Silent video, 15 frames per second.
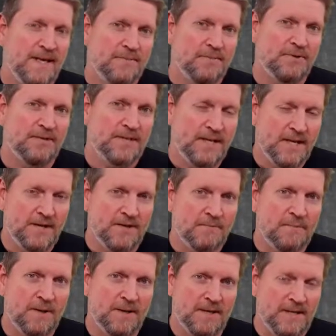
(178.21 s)
and put the other
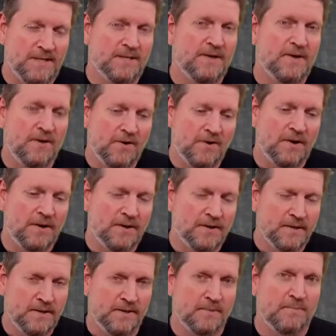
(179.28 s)
plate
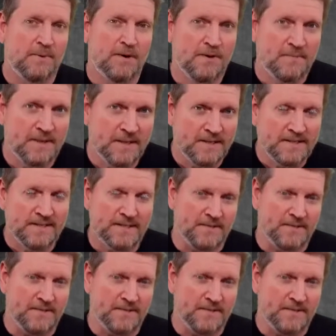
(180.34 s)
on the permanent